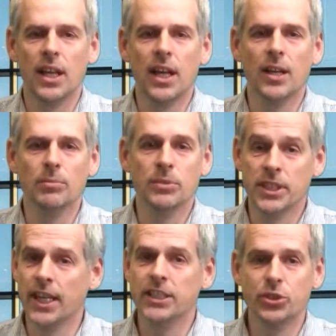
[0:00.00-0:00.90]
did
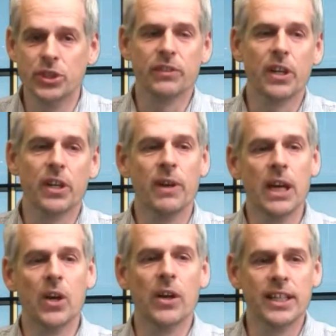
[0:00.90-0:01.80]
I tune it very
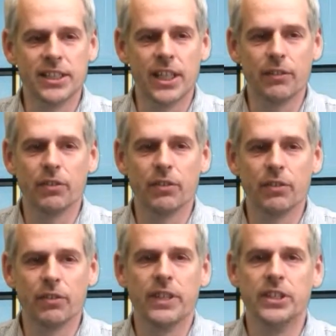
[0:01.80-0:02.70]
well, and is everything
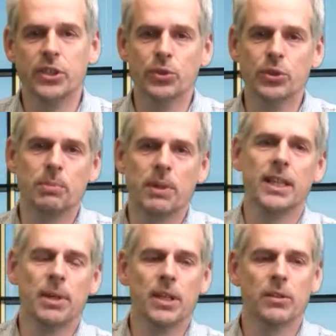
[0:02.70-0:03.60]
used by the
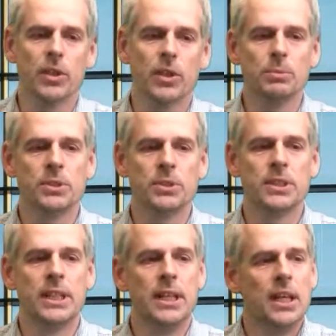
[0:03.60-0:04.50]
crops?
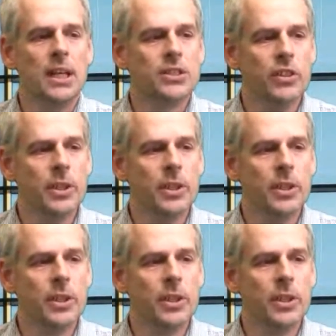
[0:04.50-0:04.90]
So we